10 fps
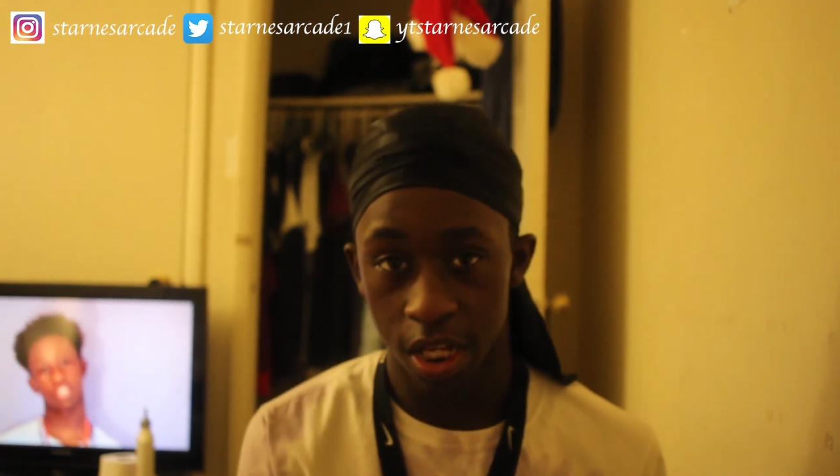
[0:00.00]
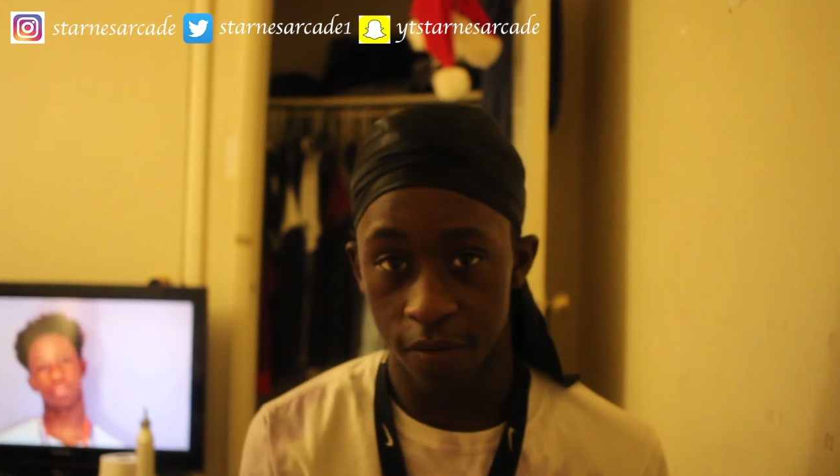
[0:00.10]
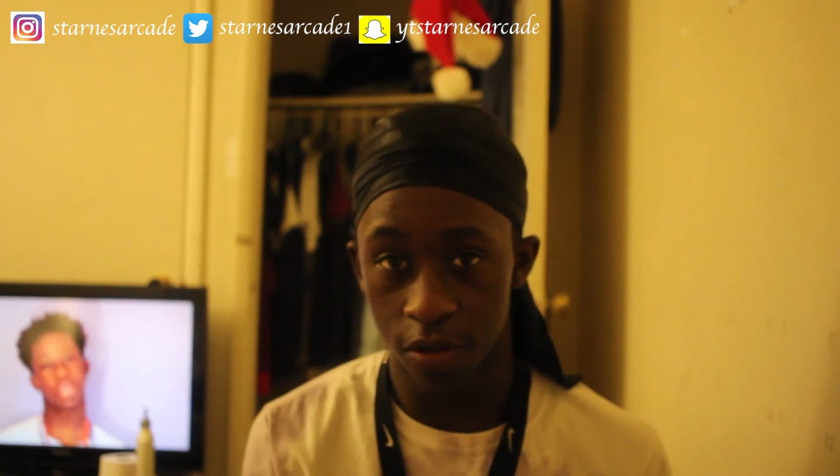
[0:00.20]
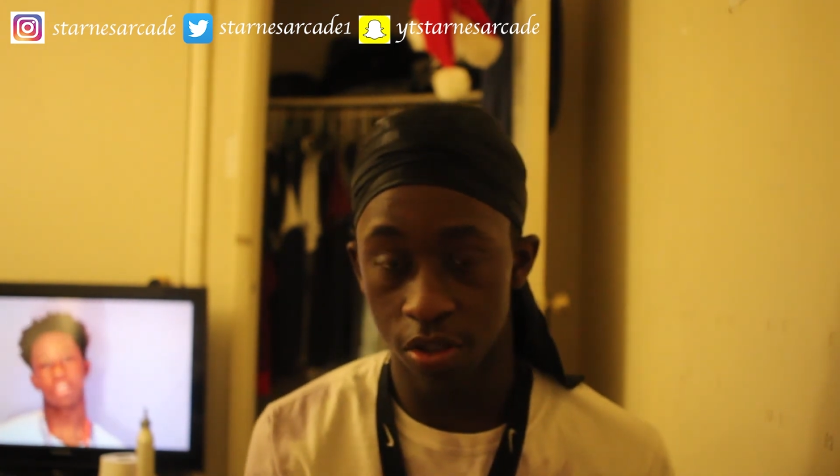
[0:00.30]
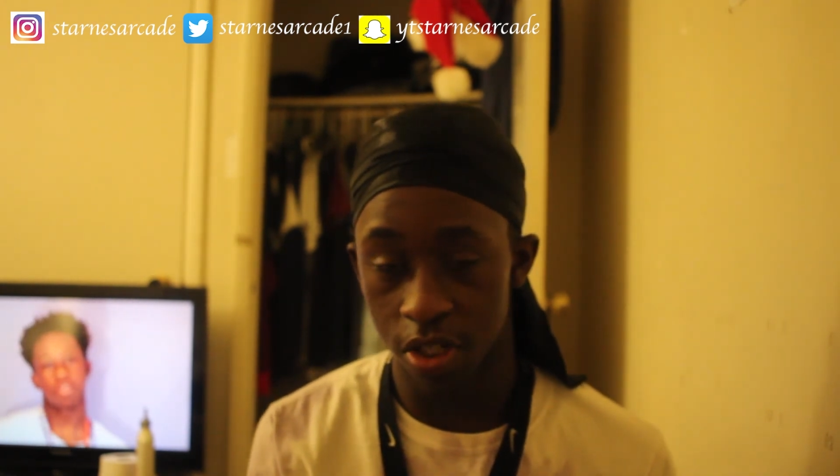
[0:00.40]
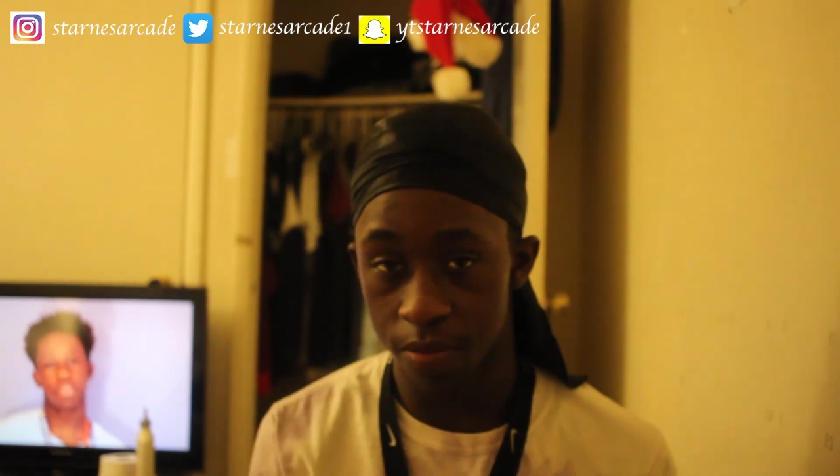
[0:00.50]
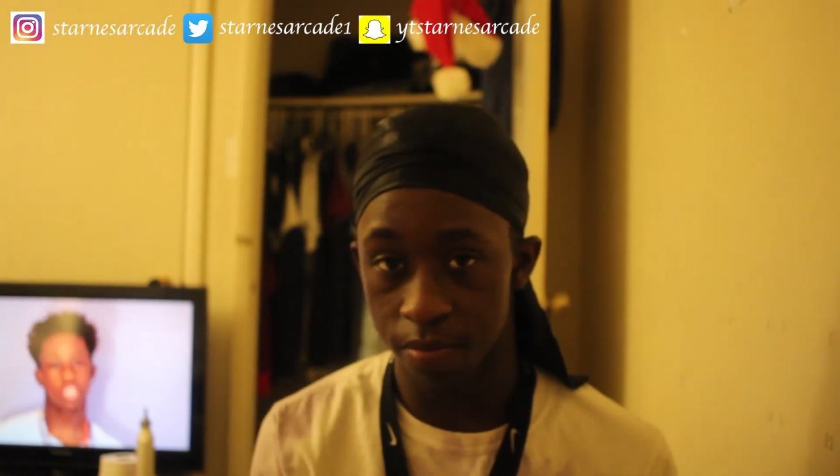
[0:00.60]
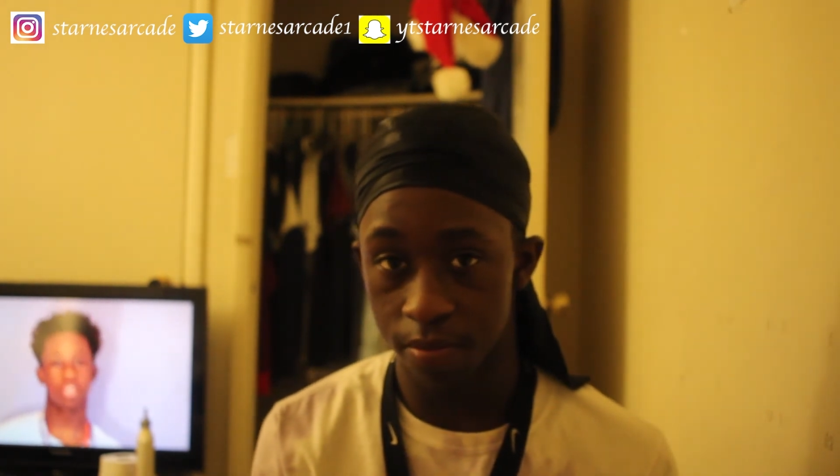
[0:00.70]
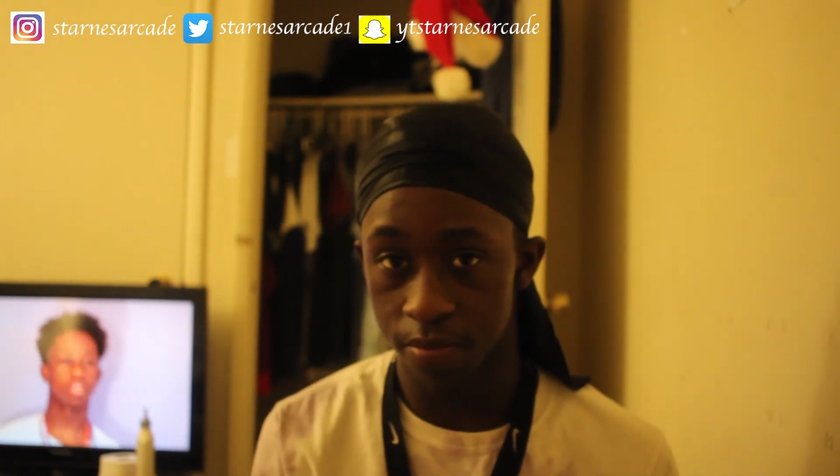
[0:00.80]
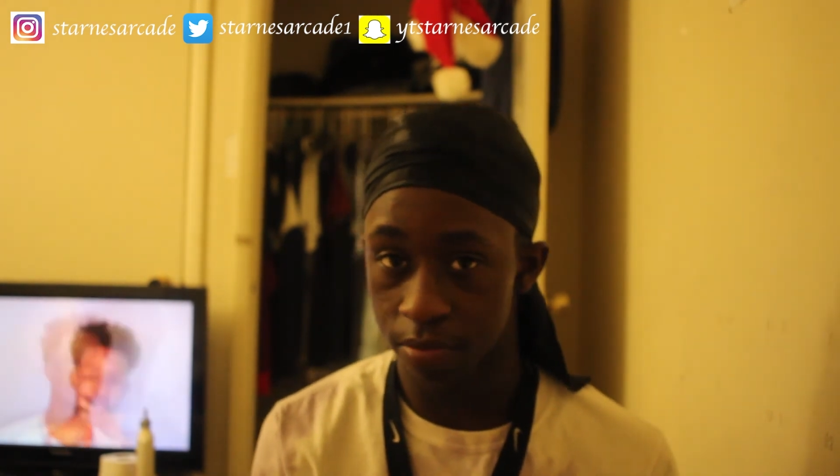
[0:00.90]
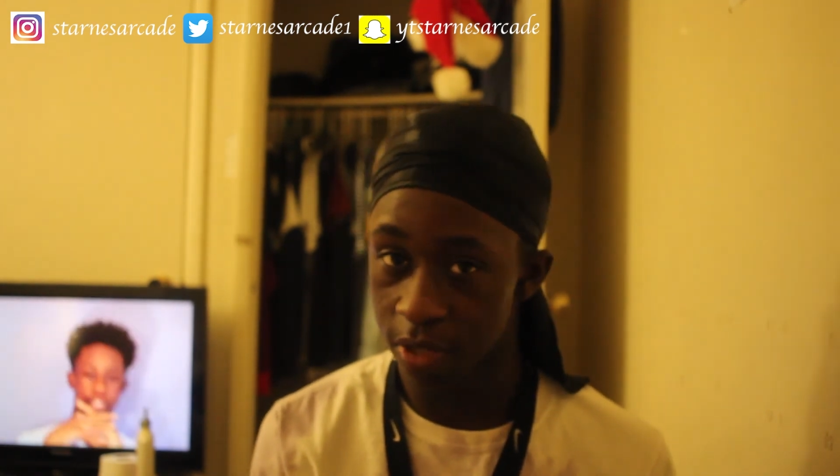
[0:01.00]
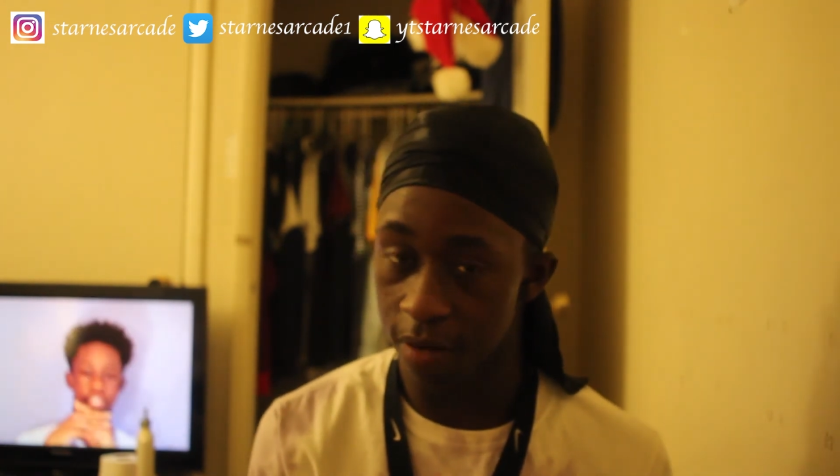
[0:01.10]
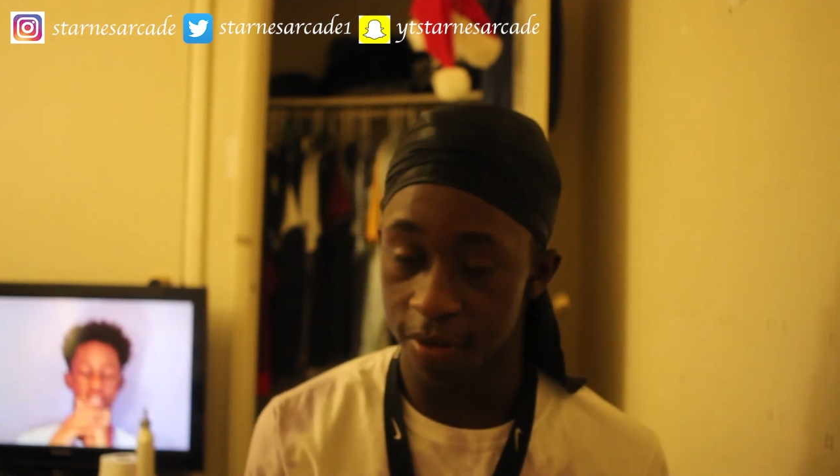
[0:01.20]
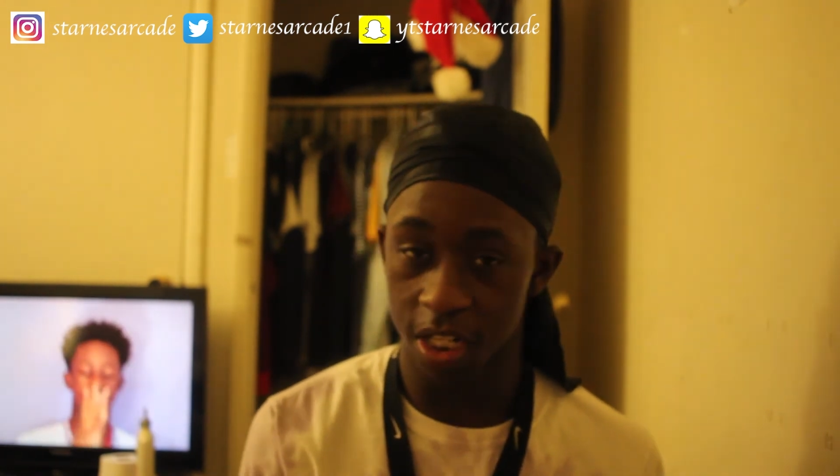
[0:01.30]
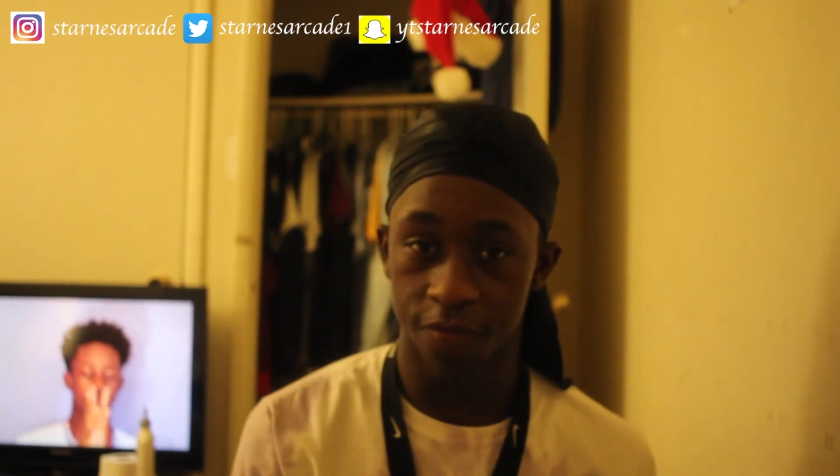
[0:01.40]
If you trip,
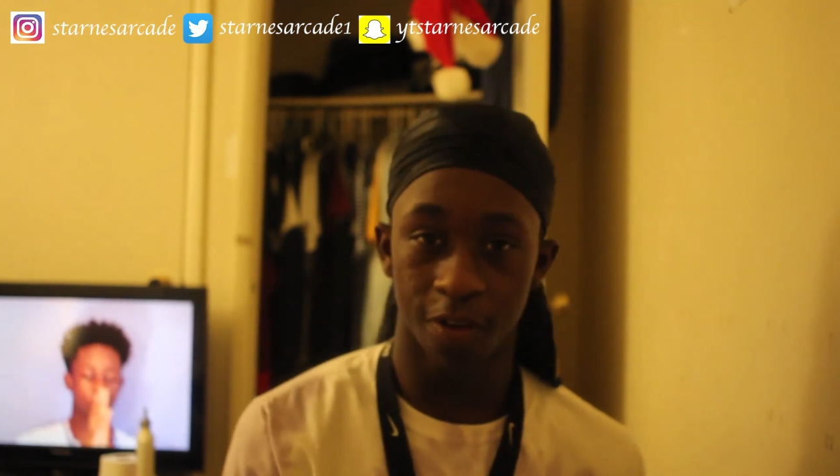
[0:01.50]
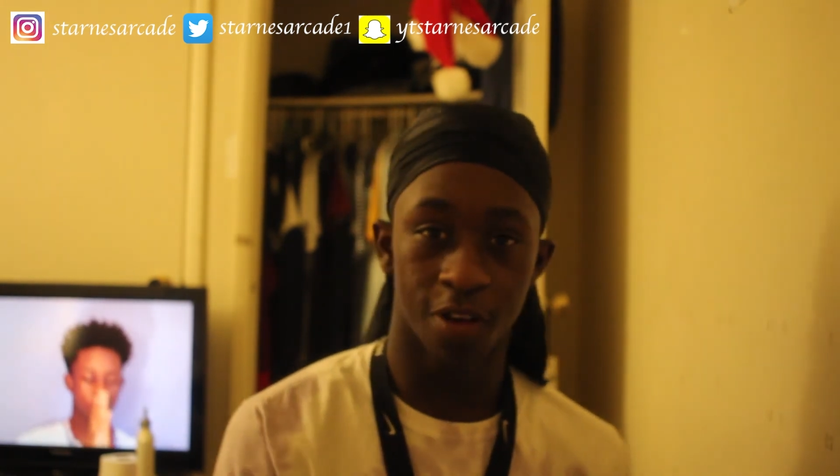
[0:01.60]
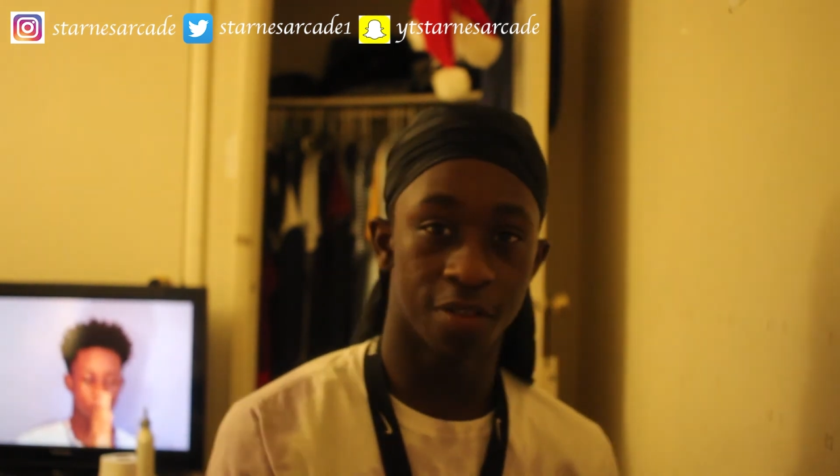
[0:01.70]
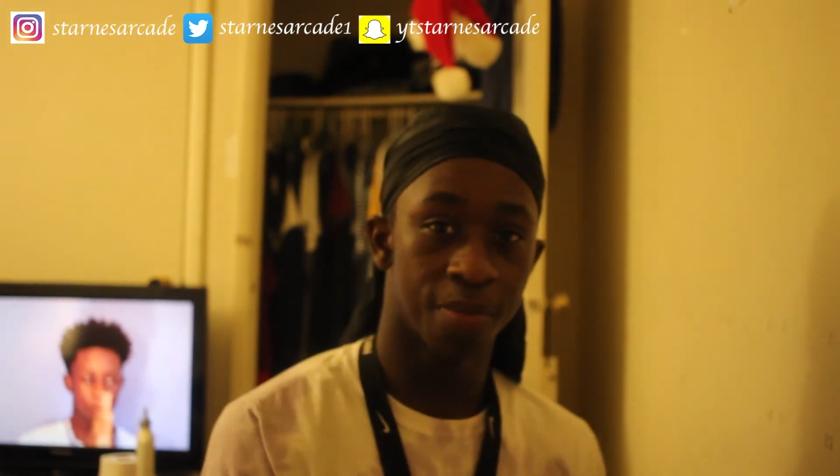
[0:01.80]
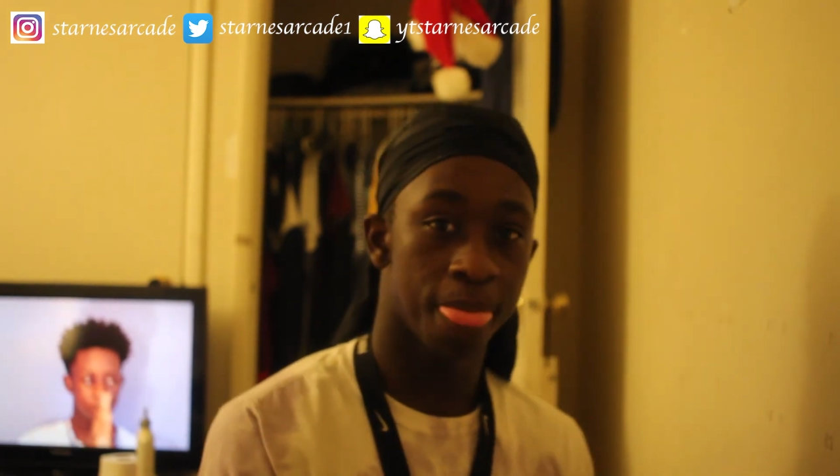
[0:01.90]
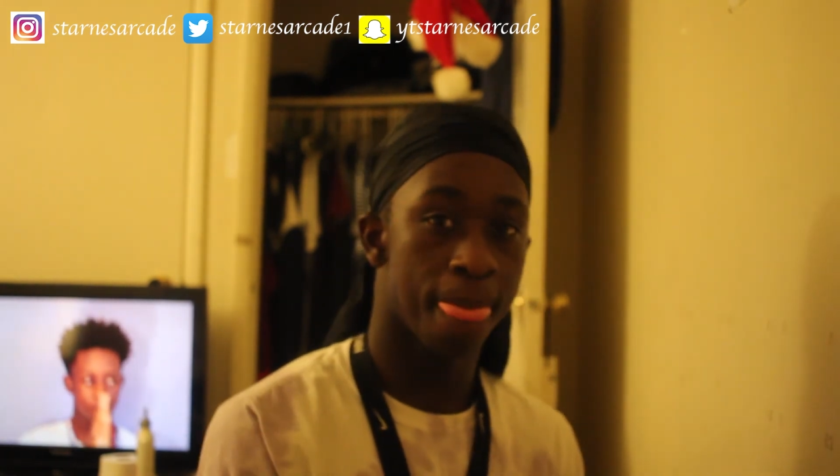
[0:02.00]
have a nice fall.